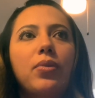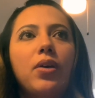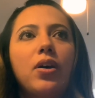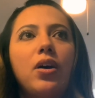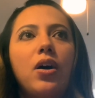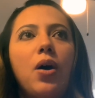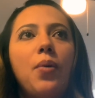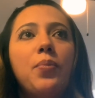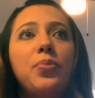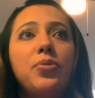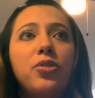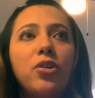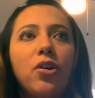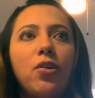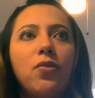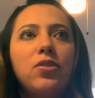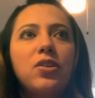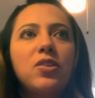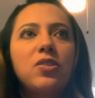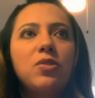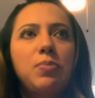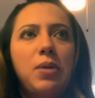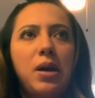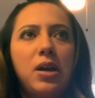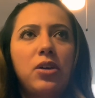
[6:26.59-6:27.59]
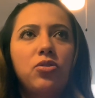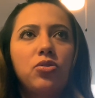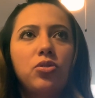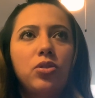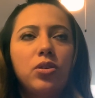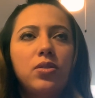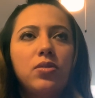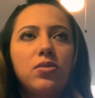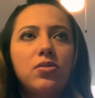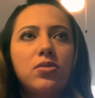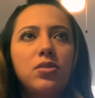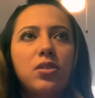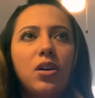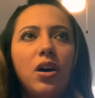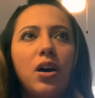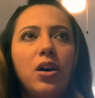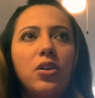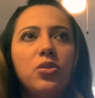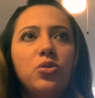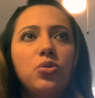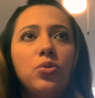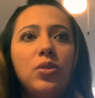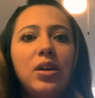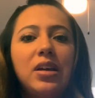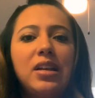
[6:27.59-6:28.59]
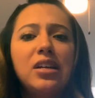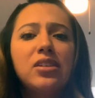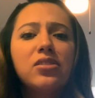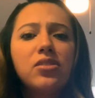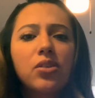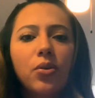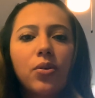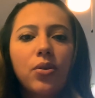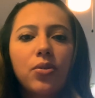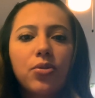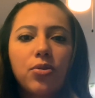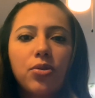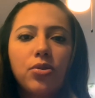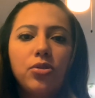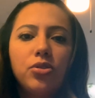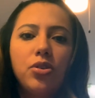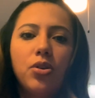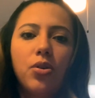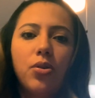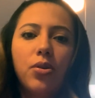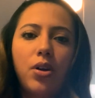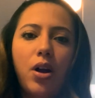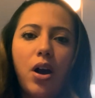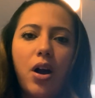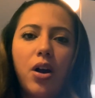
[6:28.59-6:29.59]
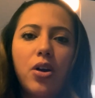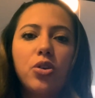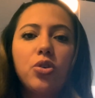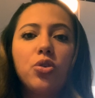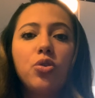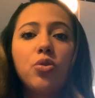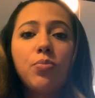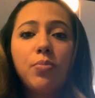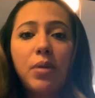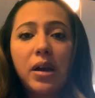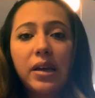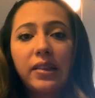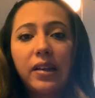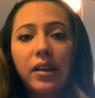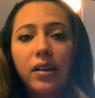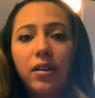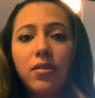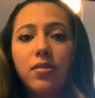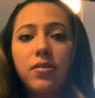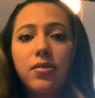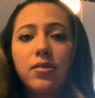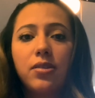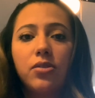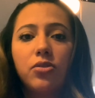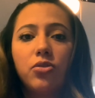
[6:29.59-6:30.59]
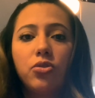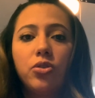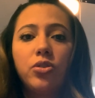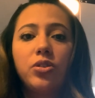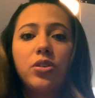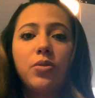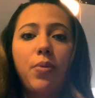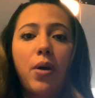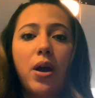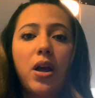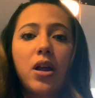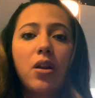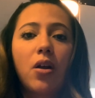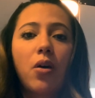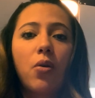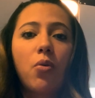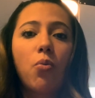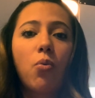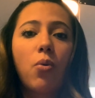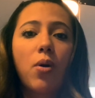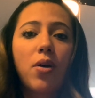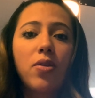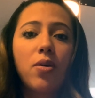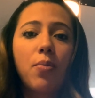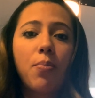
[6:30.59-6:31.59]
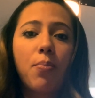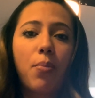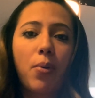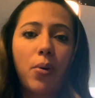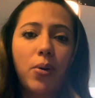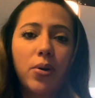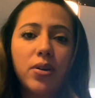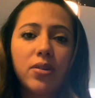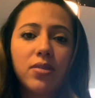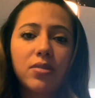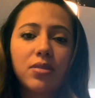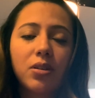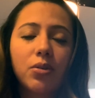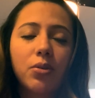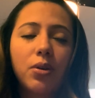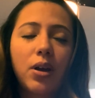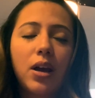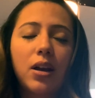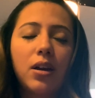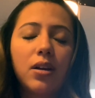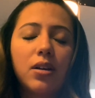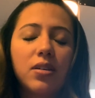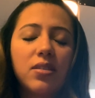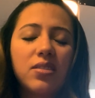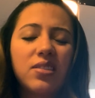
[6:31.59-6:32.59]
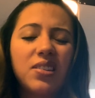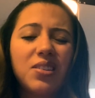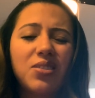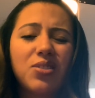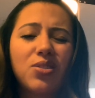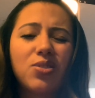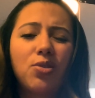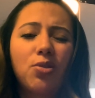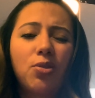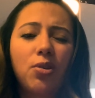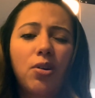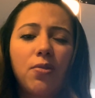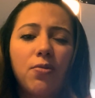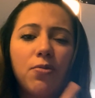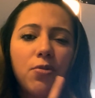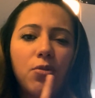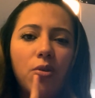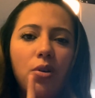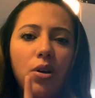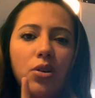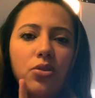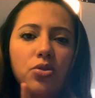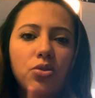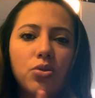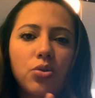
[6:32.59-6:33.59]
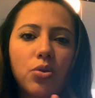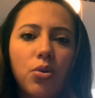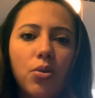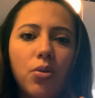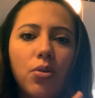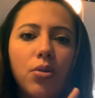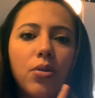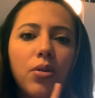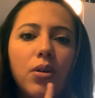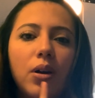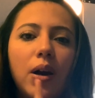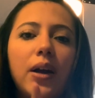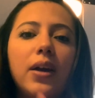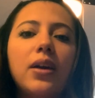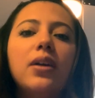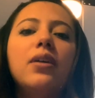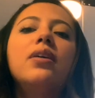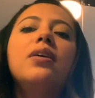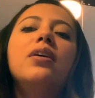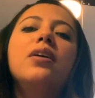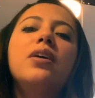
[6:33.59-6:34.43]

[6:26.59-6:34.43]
observe these patients. Do they need to go to surgery or not? You make that decision depending on where the burn is located. Is it circumferential, right?